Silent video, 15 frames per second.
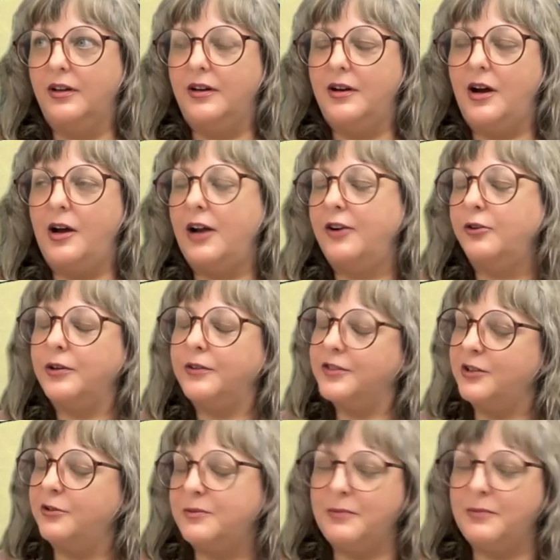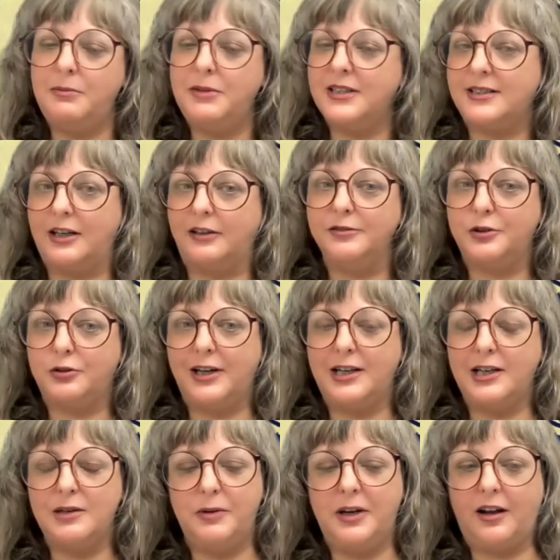don't know if she was maybe
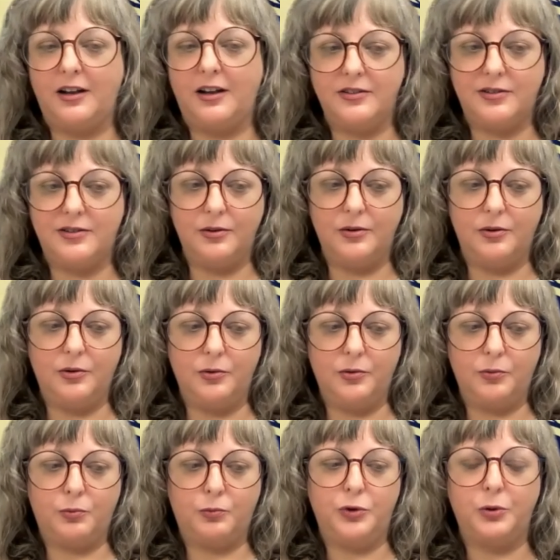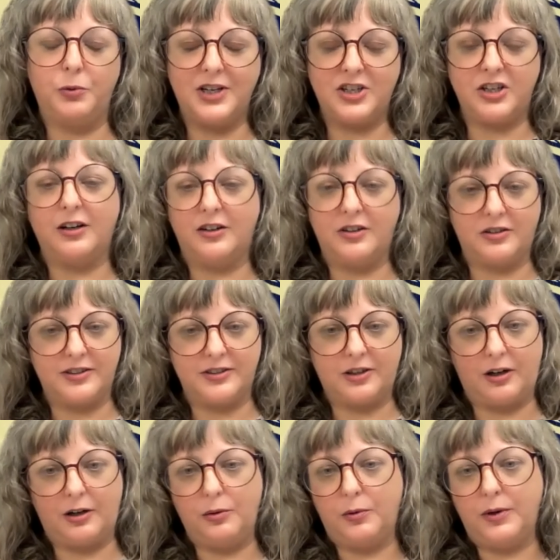self-trained, because the way she got her
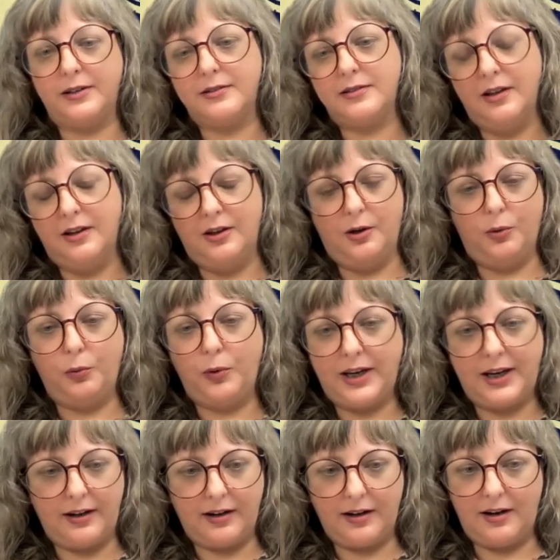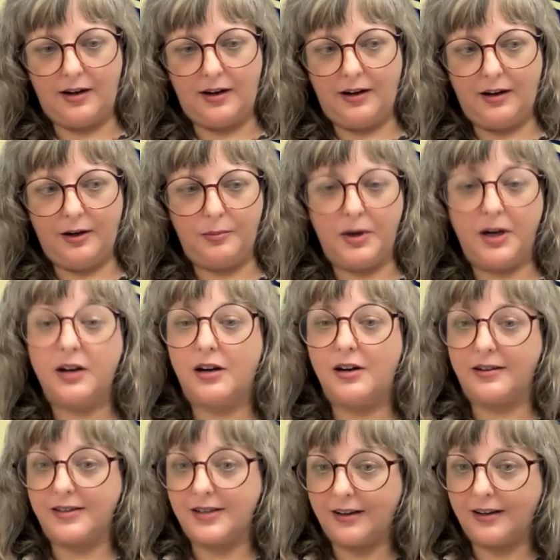start was winning a
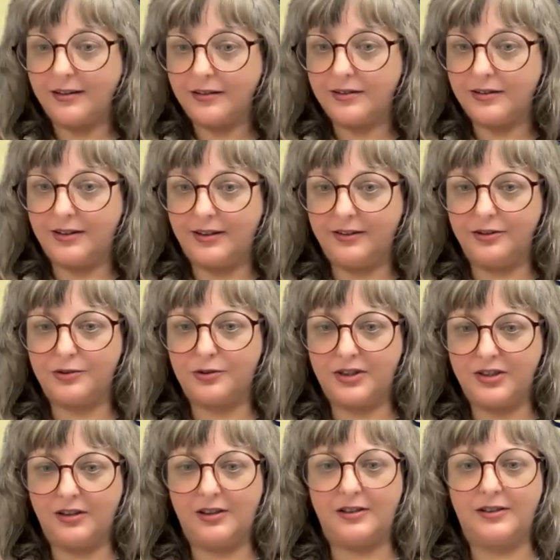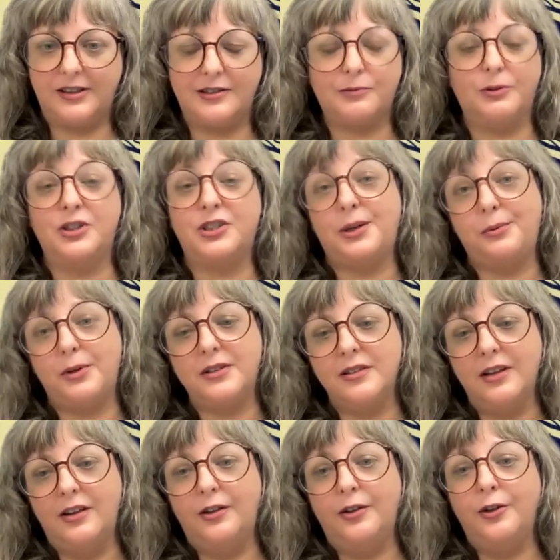contest, an illustration contest, when she was
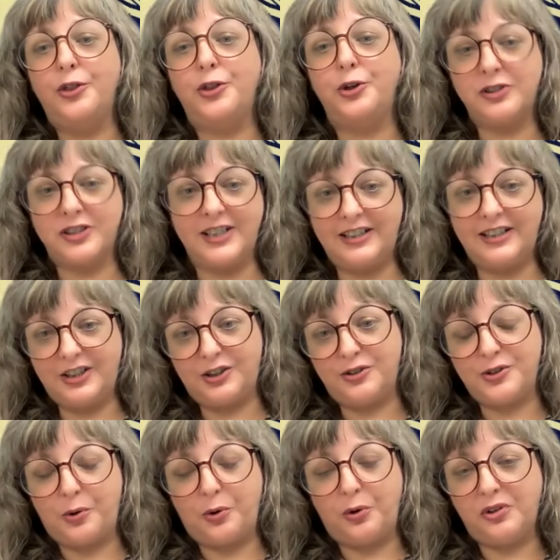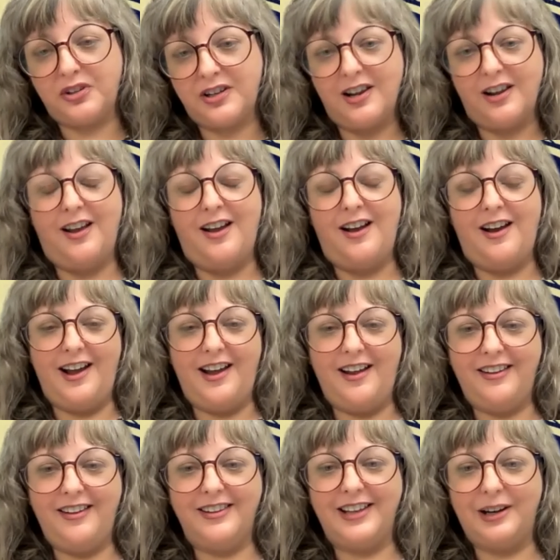13 years old,
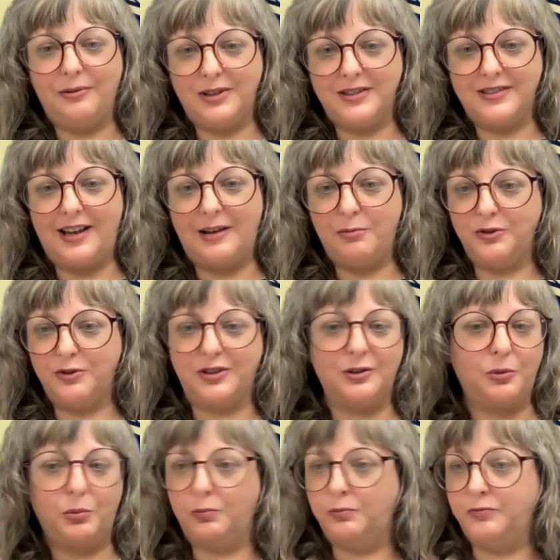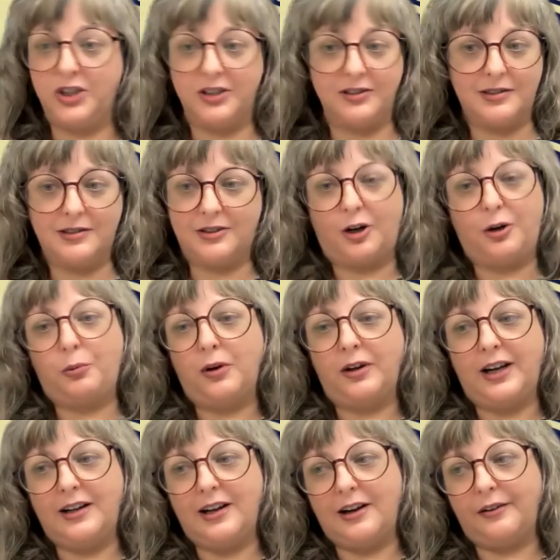and then was able to just start
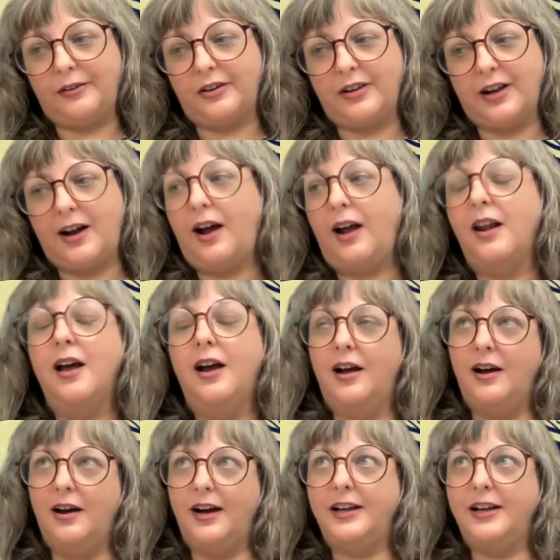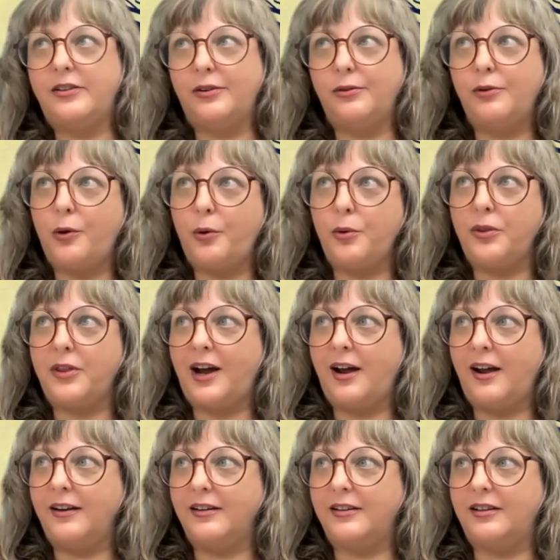working after that. I do know
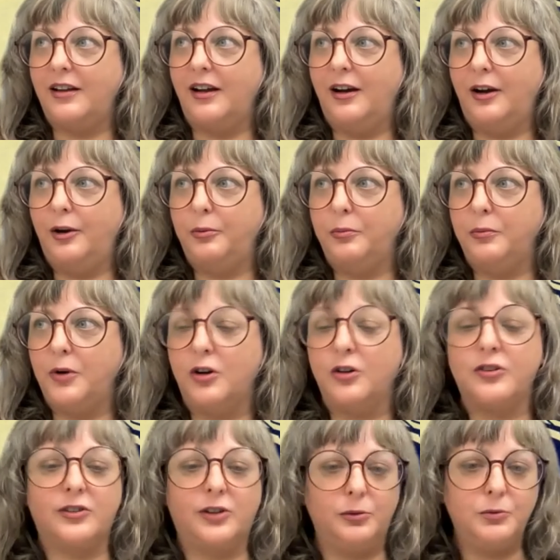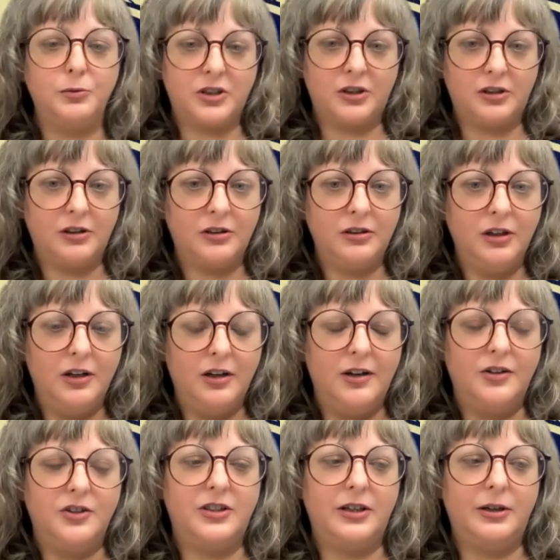that her sculpture,
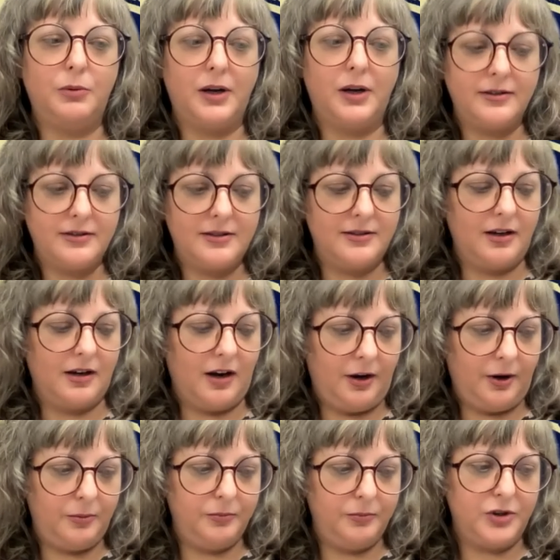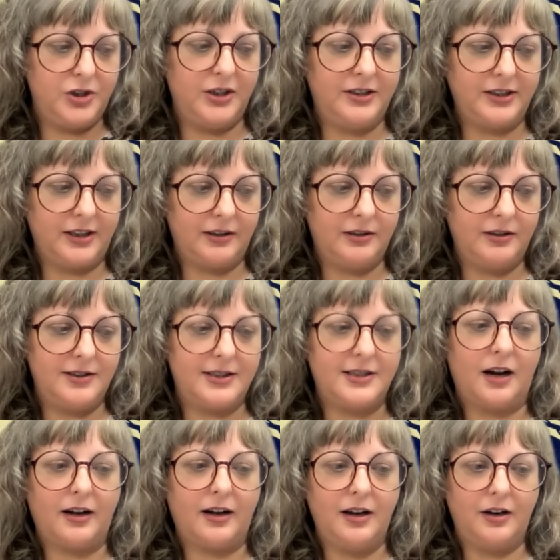she did
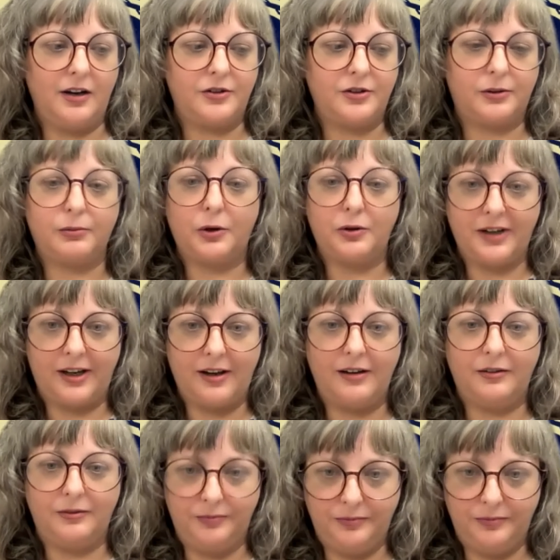study under Rodin.